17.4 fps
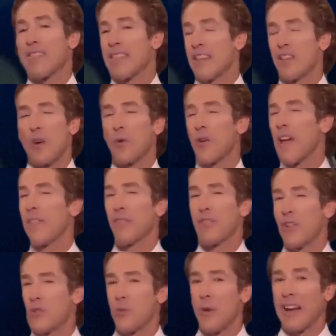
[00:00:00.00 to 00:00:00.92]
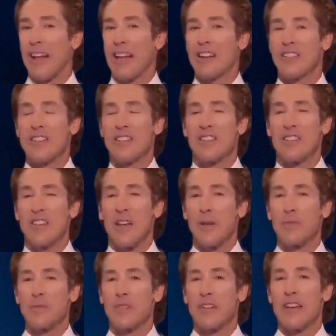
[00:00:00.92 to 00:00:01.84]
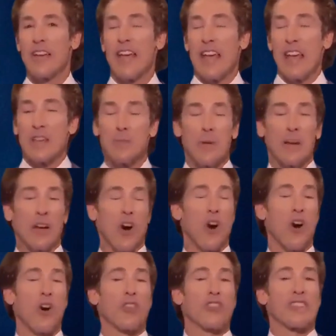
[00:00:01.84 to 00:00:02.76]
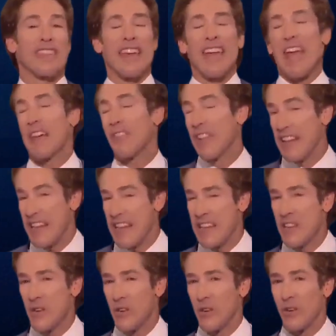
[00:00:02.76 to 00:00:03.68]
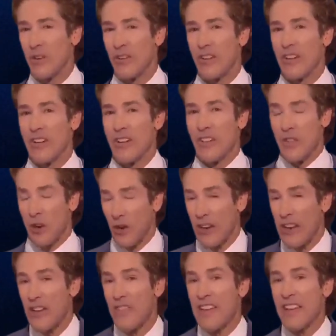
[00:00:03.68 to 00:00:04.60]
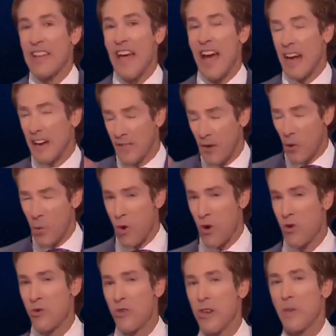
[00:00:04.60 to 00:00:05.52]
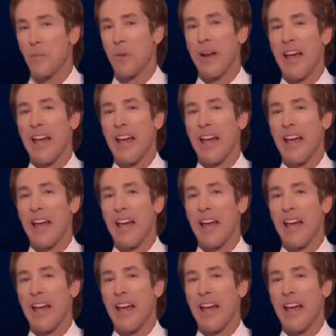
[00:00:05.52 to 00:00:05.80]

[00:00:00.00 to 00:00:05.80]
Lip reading: Seek out books, podcasts, or mentors who can provide guidance and support on your